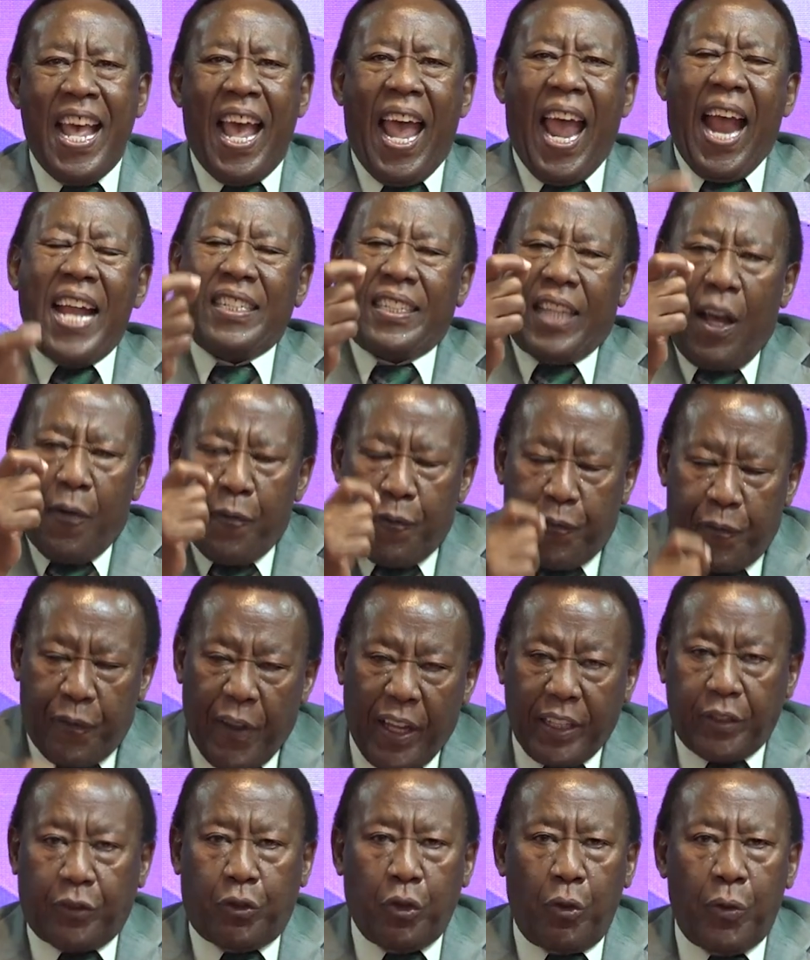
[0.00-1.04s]
And the
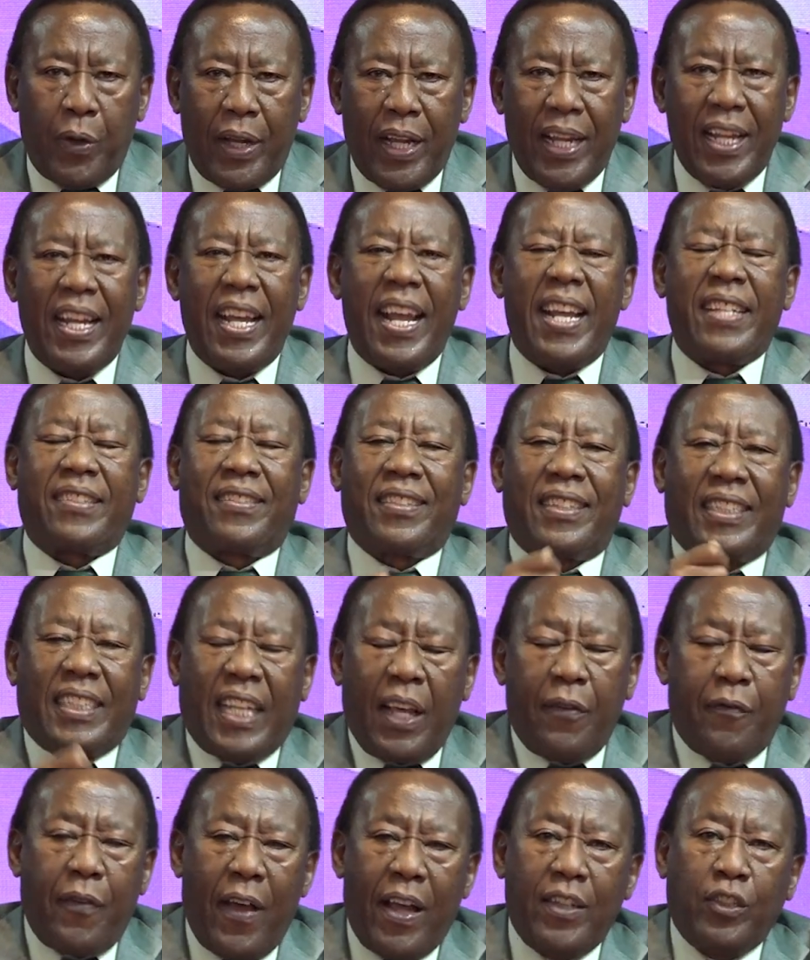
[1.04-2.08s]
victory is
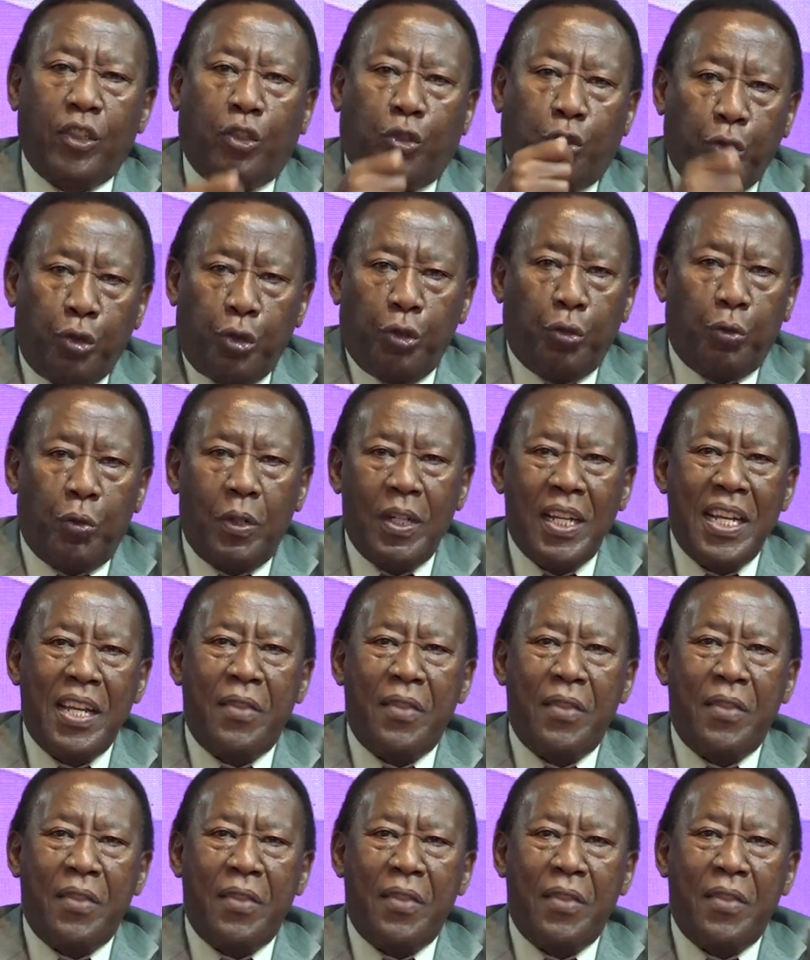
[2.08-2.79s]
given to you.